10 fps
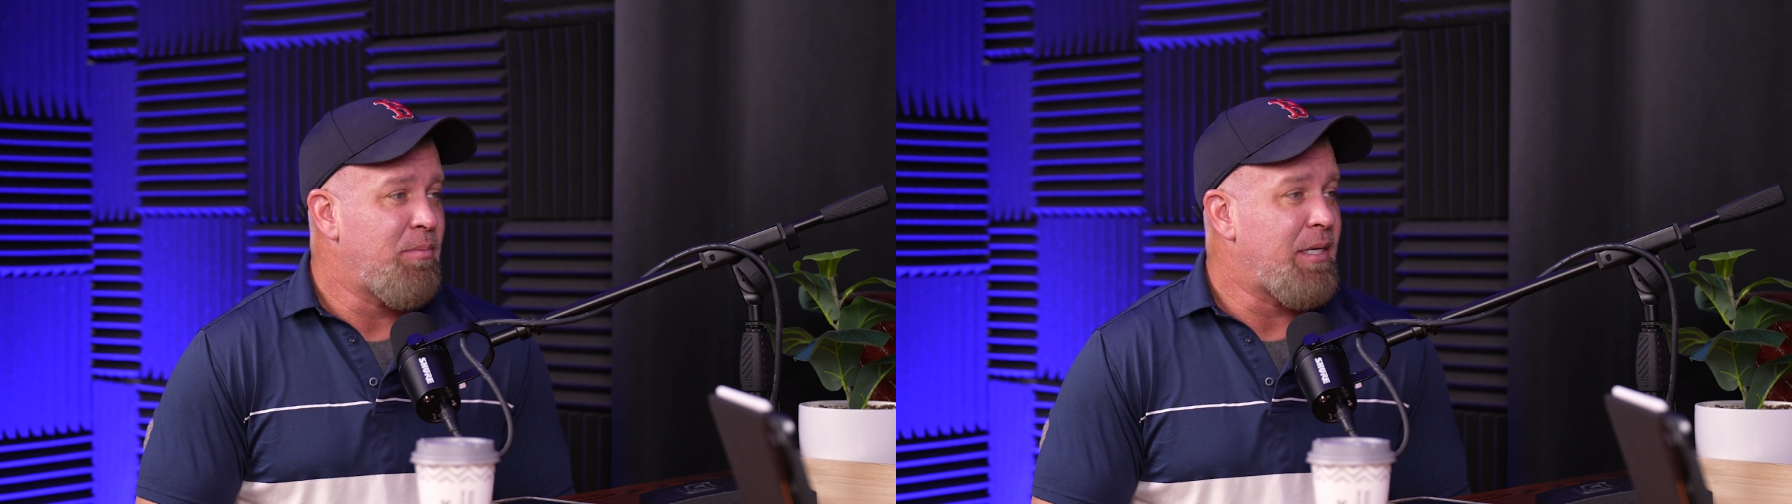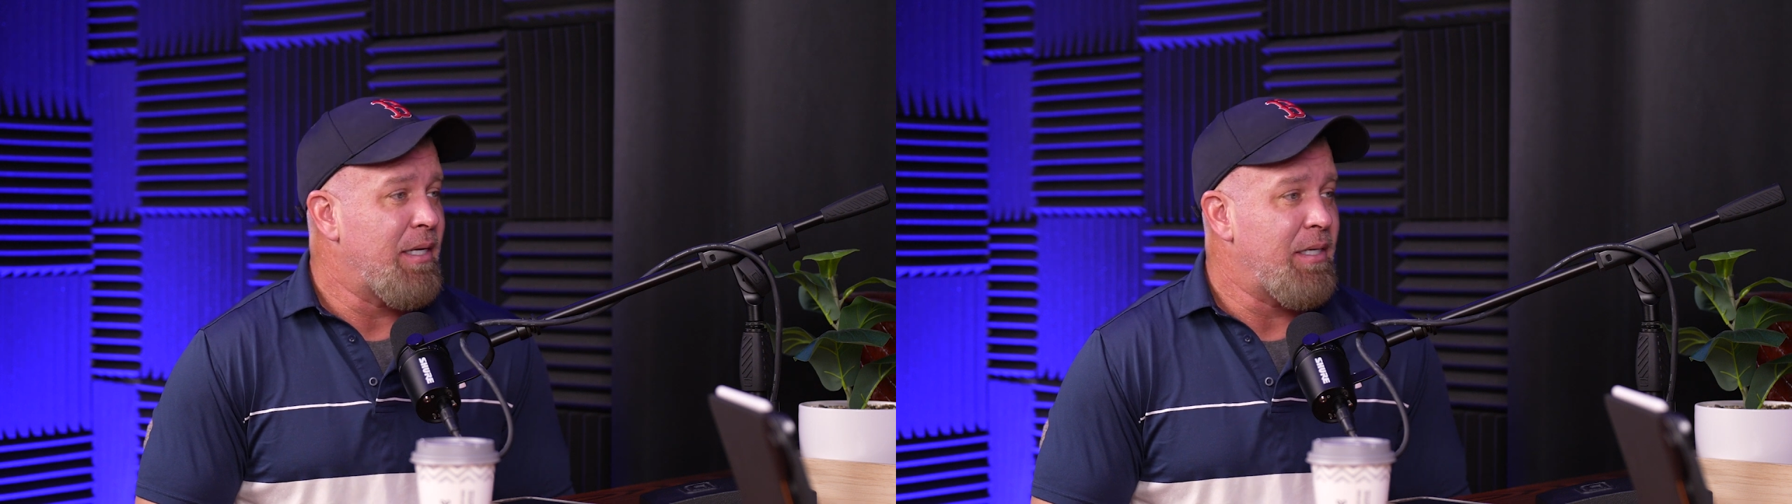
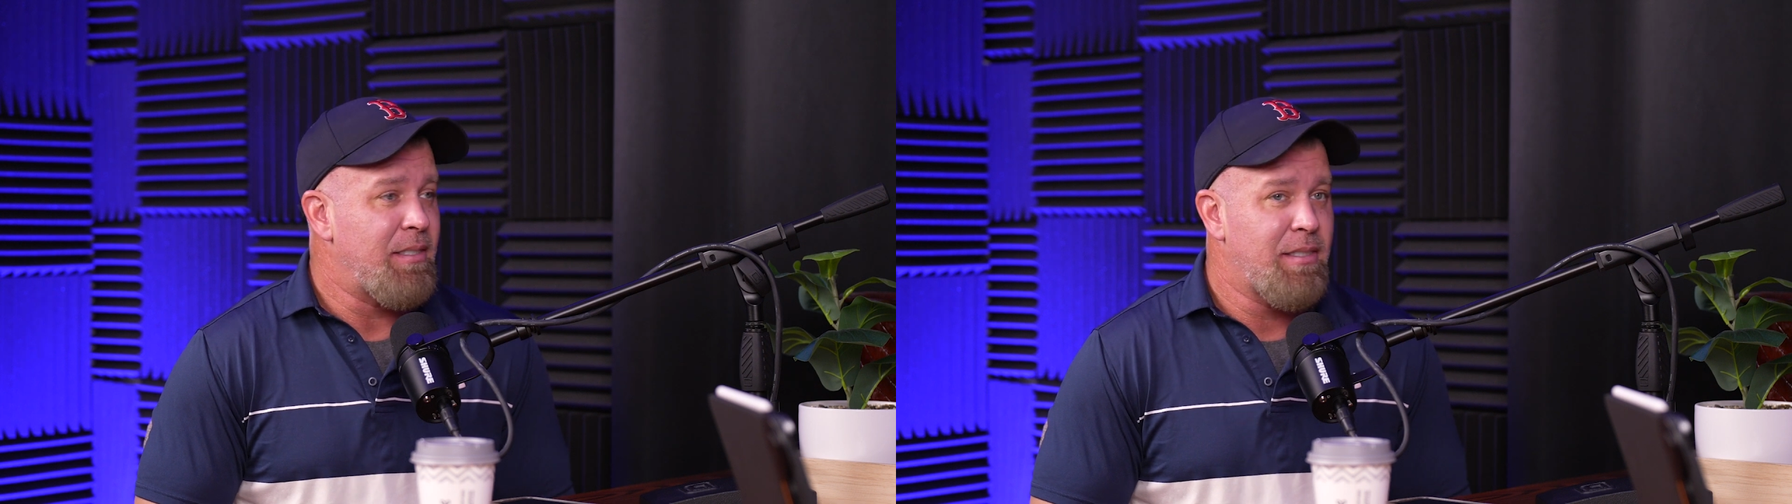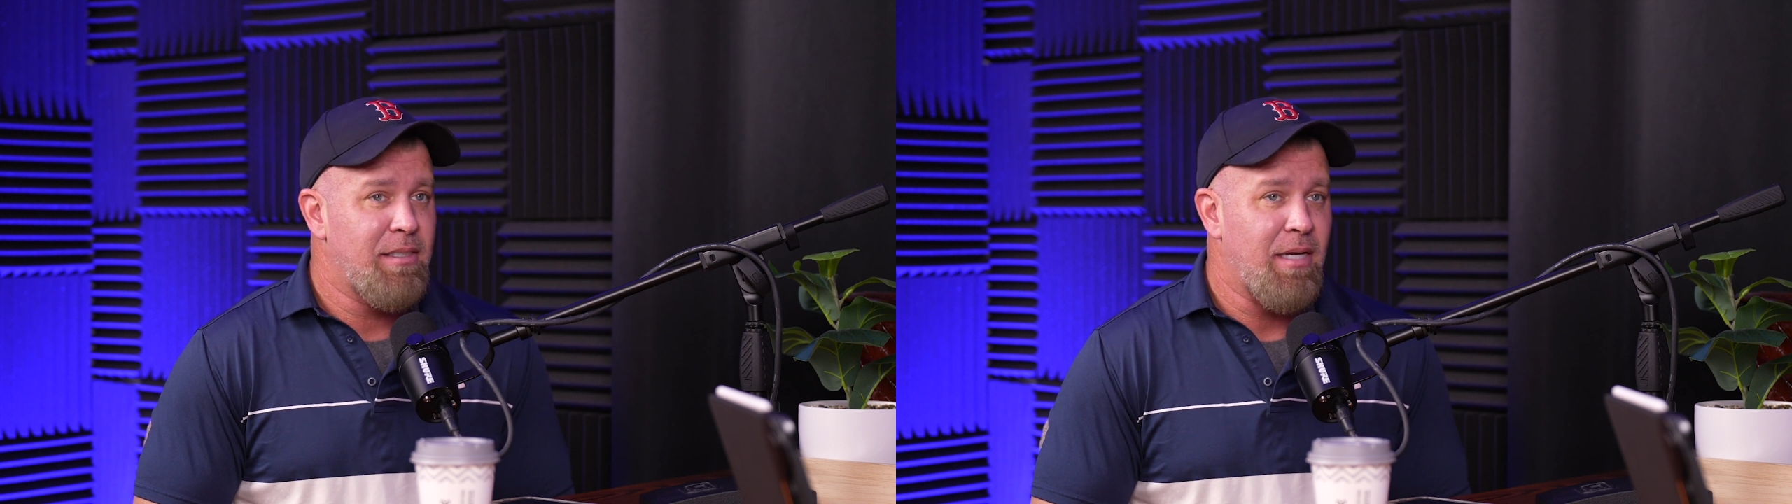
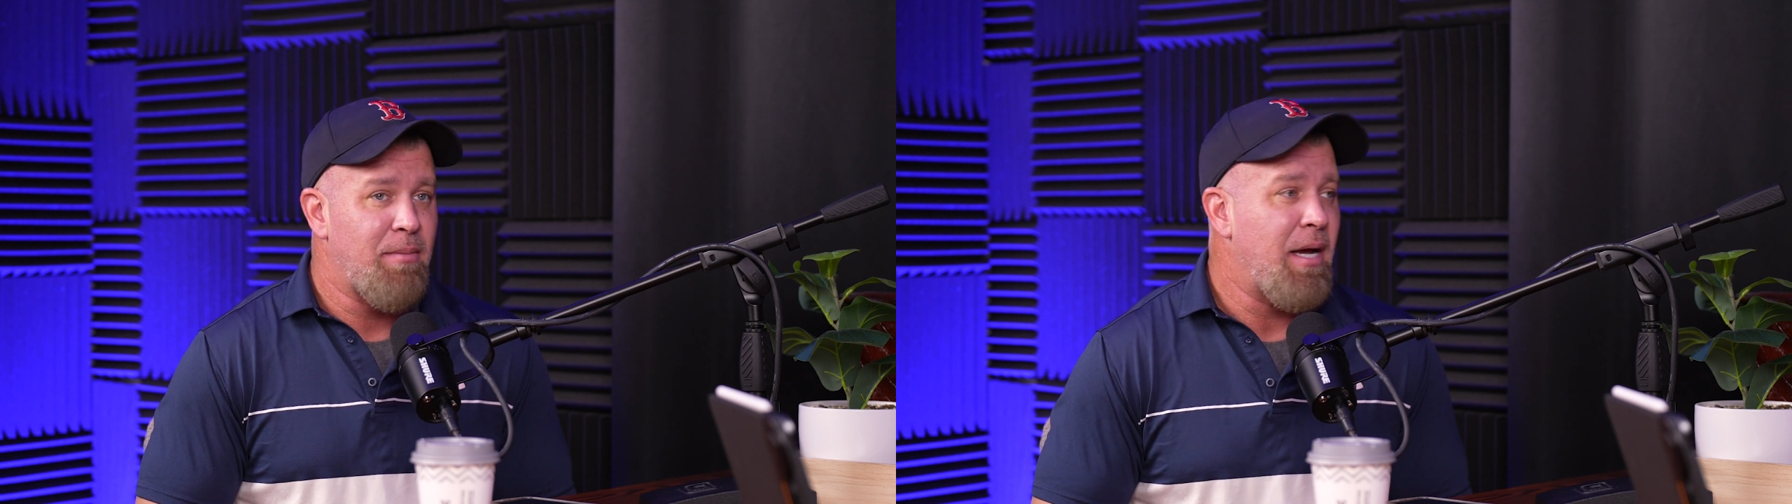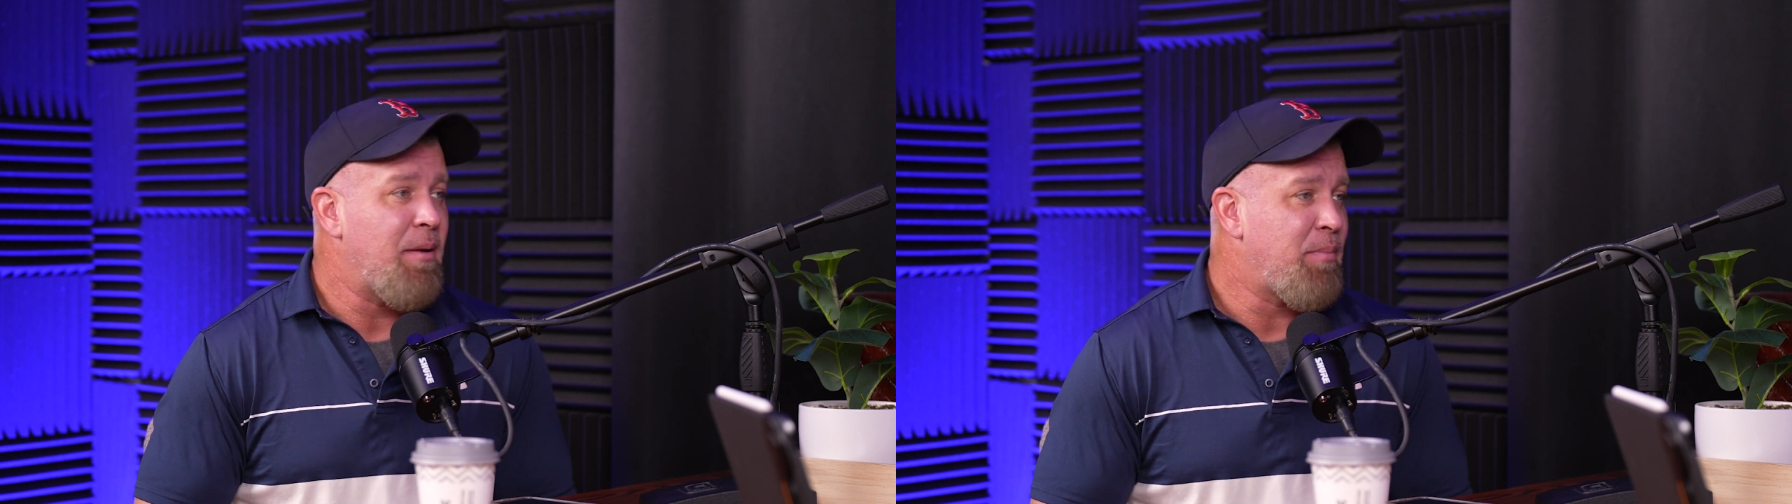because I'm
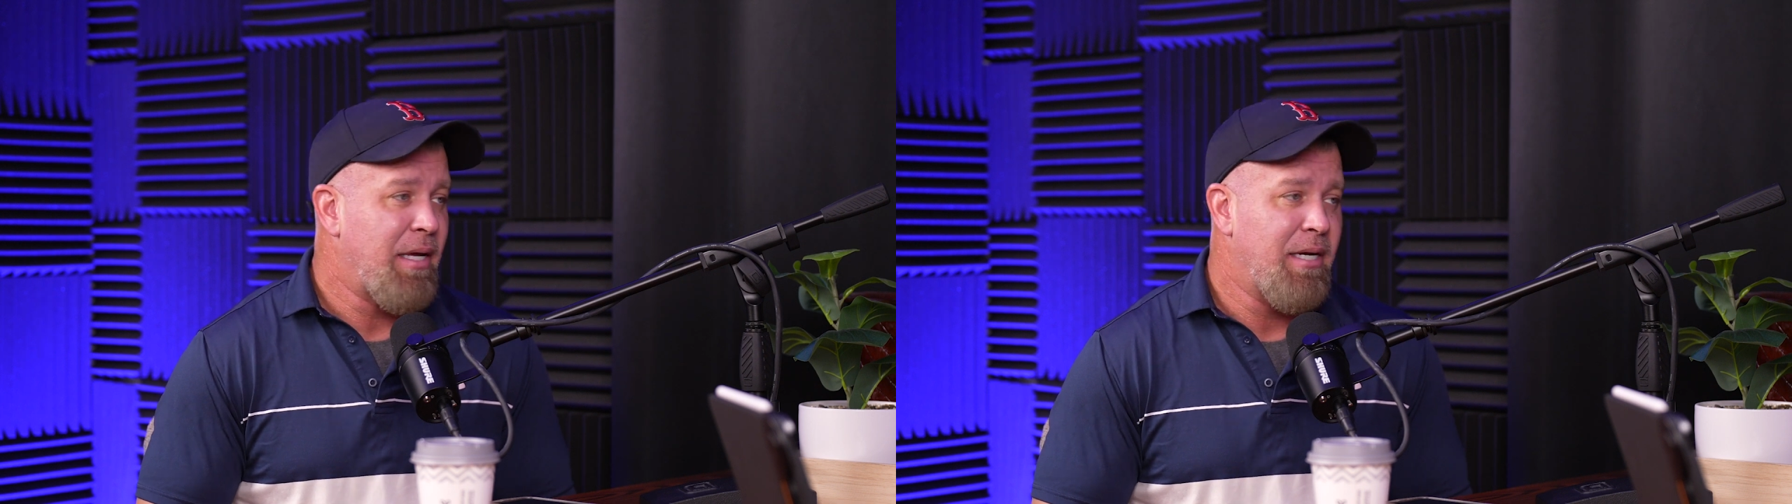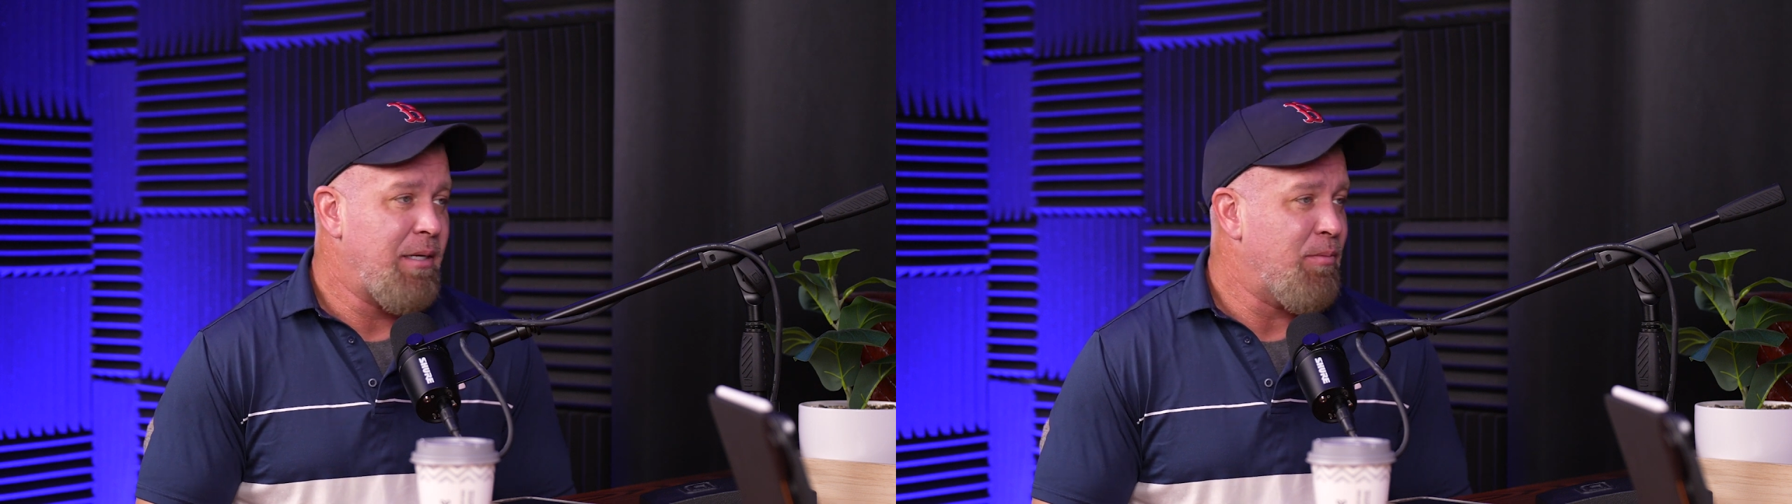not in
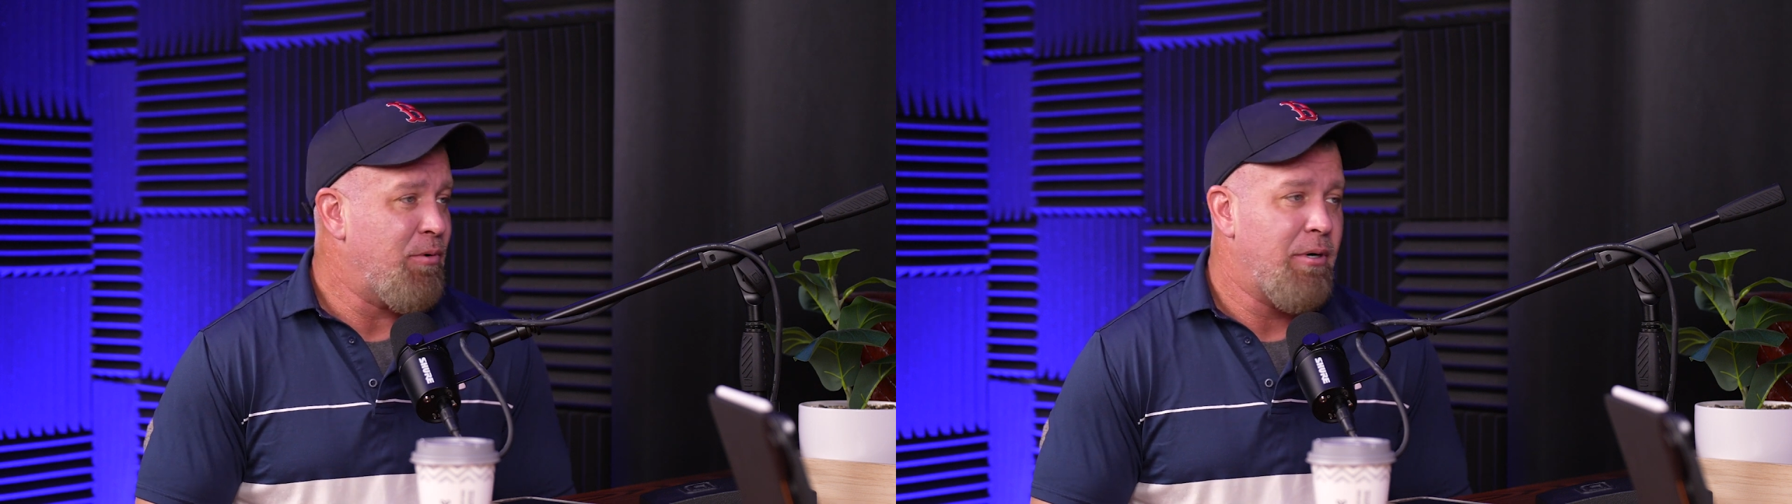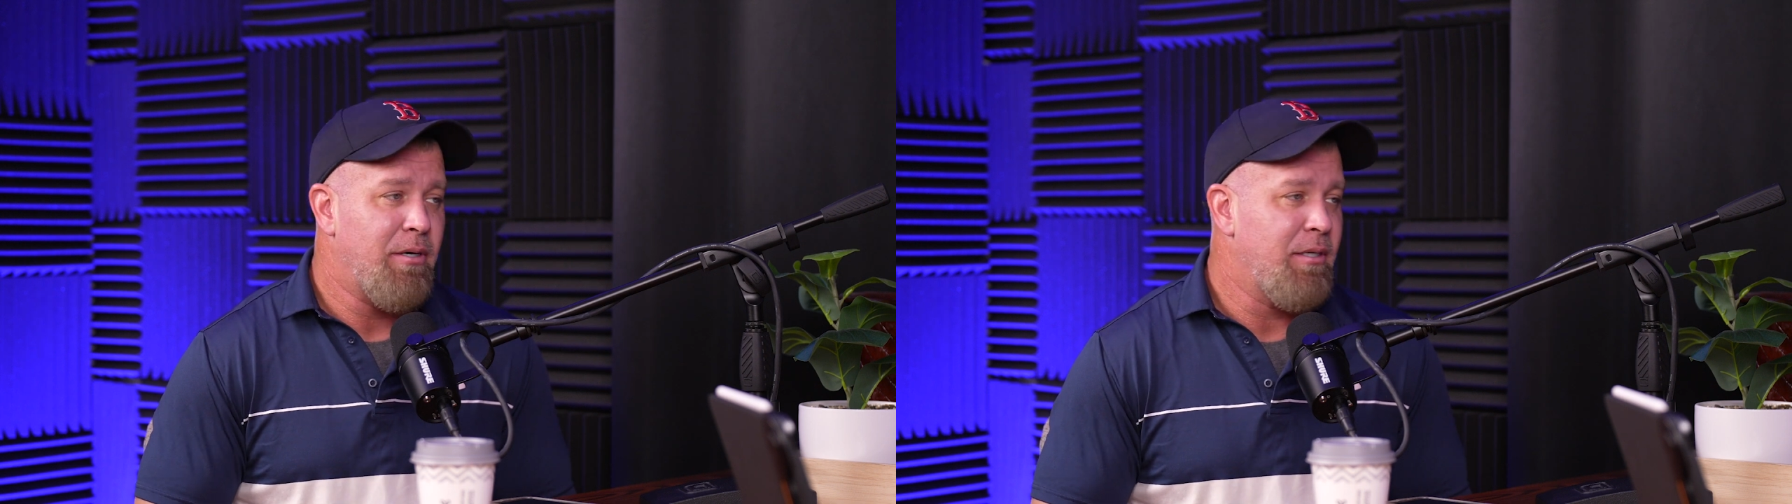pain
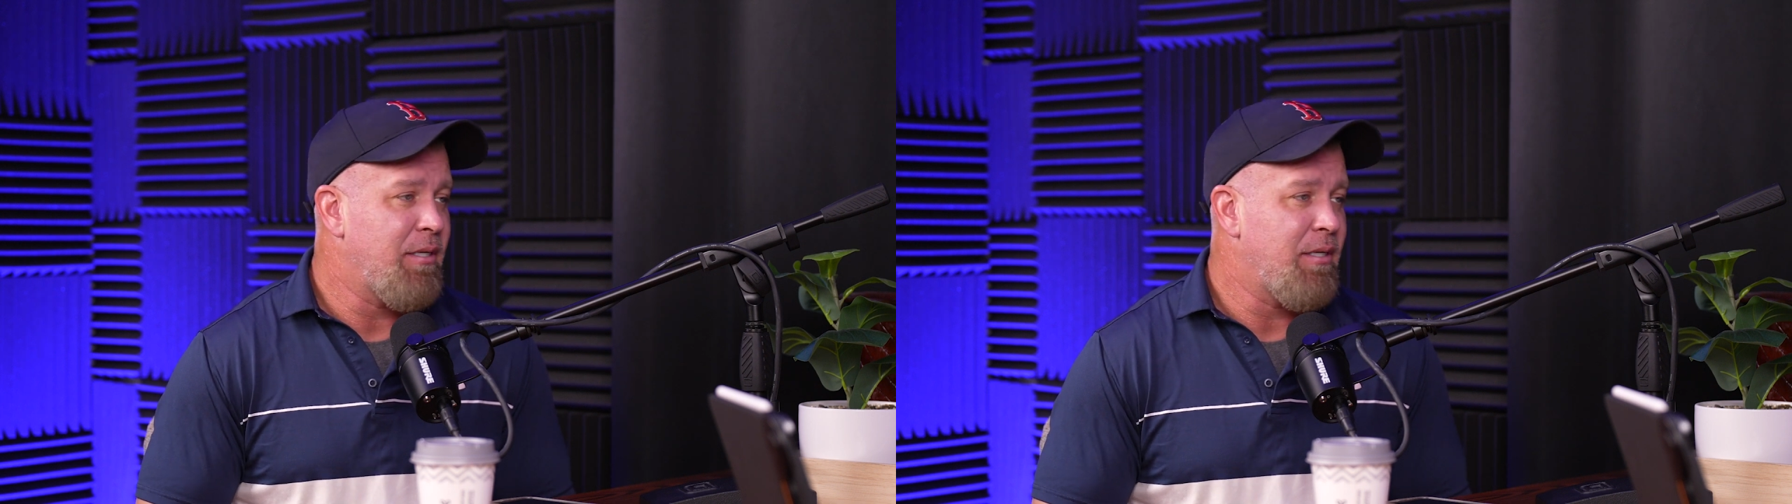anymore.